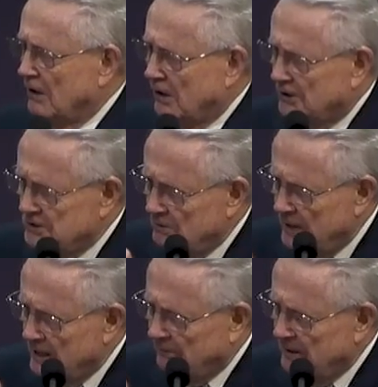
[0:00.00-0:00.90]
Are you
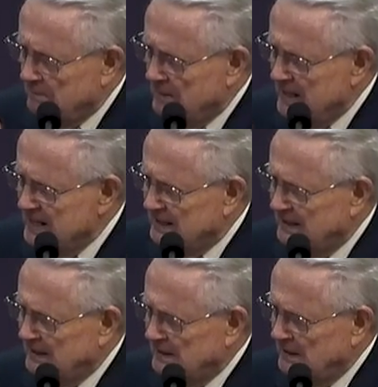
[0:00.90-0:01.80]
hearing me?
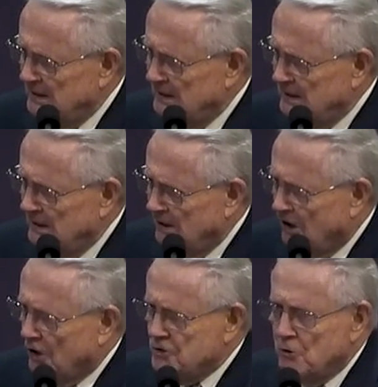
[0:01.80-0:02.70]

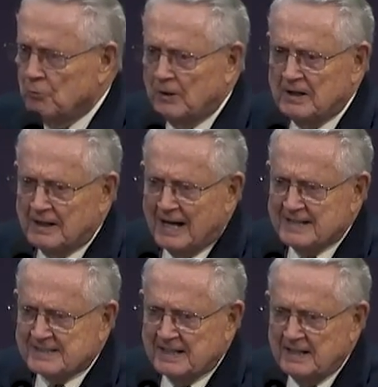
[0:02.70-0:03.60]
Are you
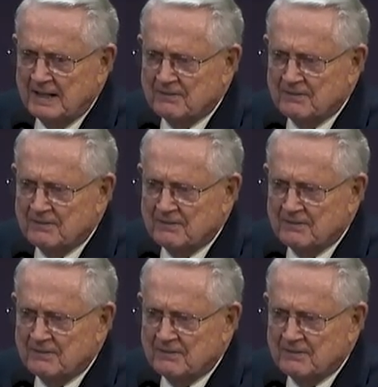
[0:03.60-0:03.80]
realizing